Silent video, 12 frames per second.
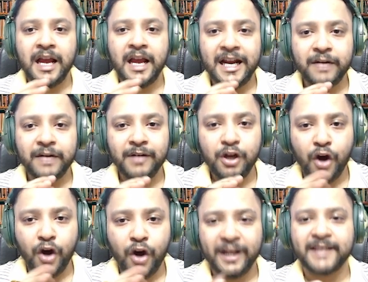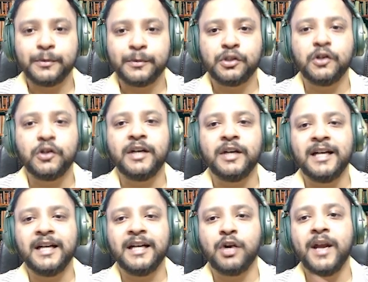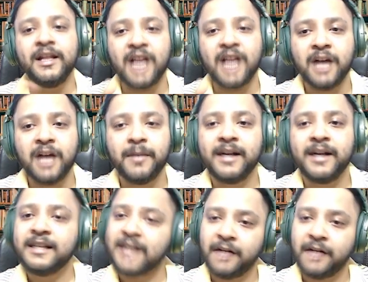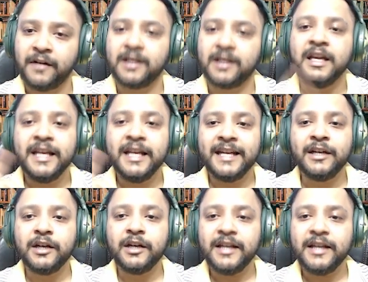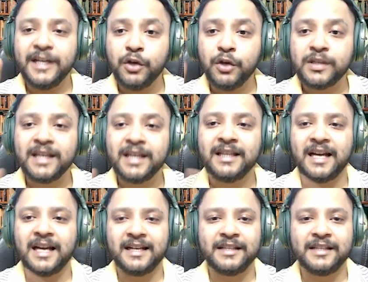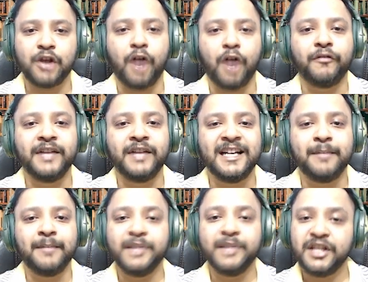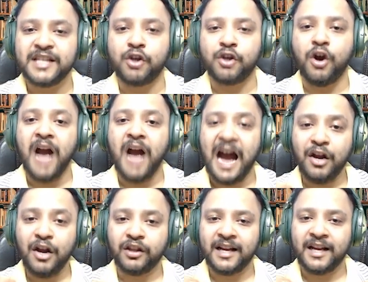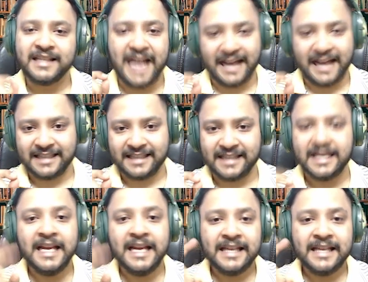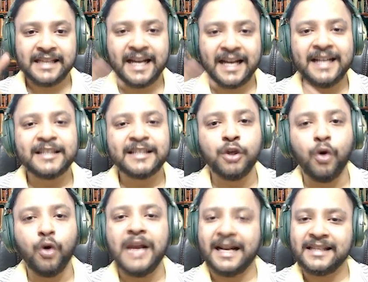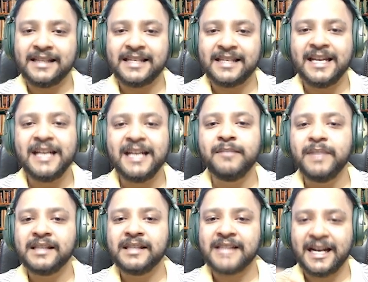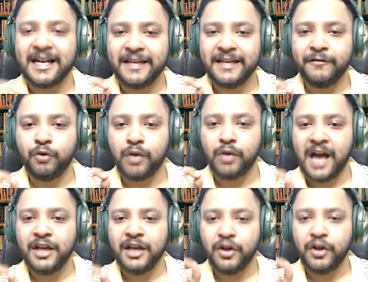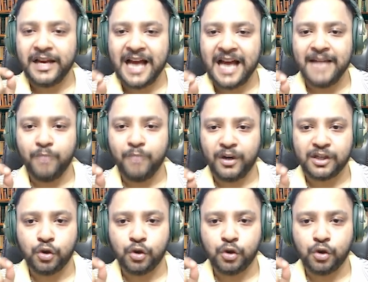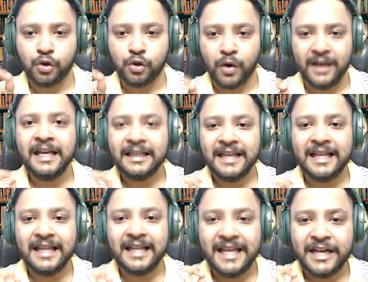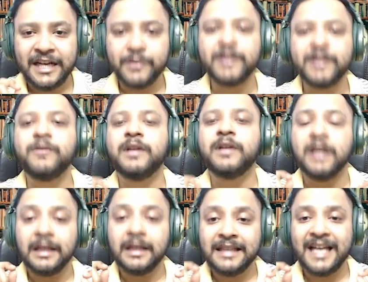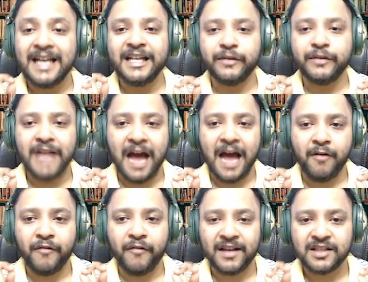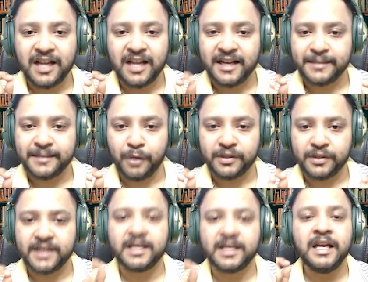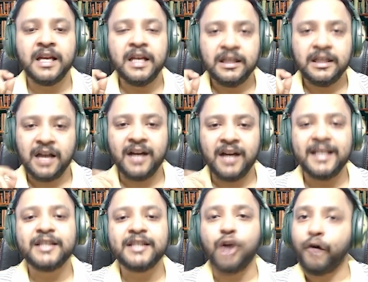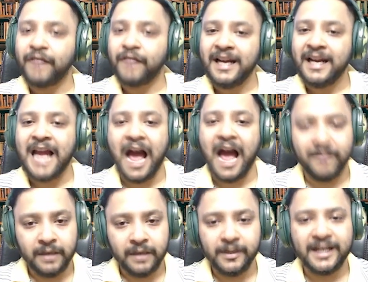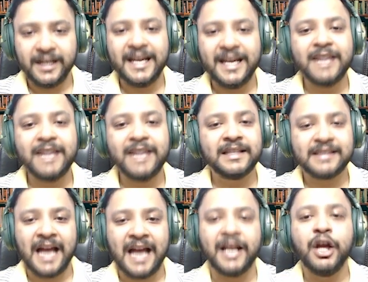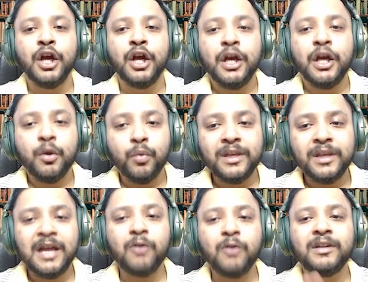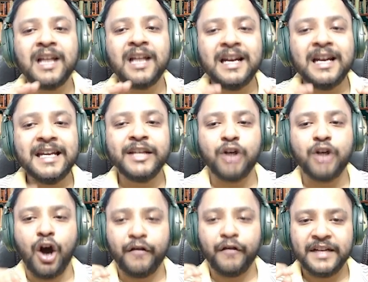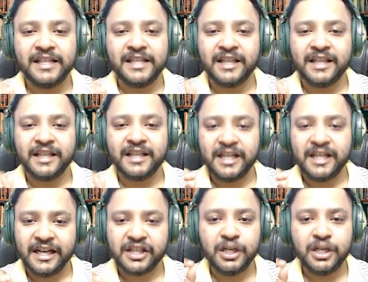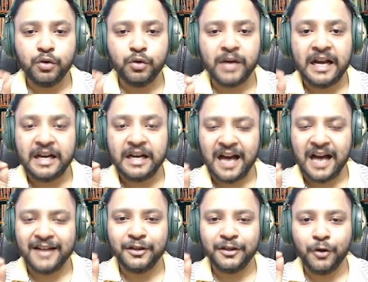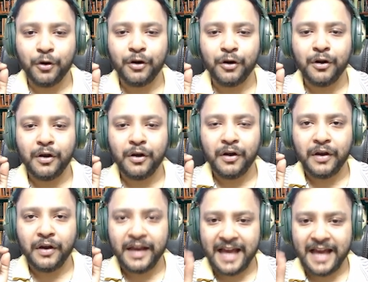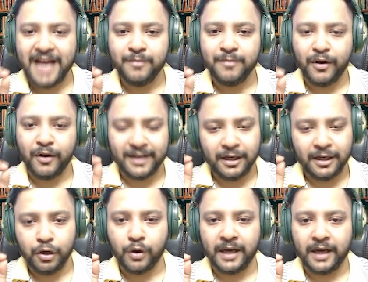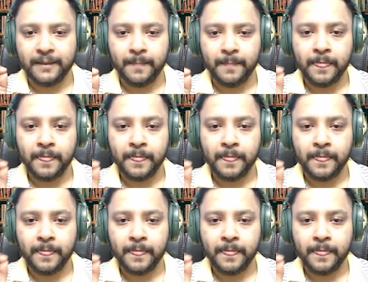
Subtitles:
It will not expose your data to any third-party server in reducing the risk of data breaches or unauthorized access. Second is low latency. It means that if you run your AI models locally, then it will have a faster responses. Third is offline availability. It means that without the need of internet connection, you can run your AI model locally.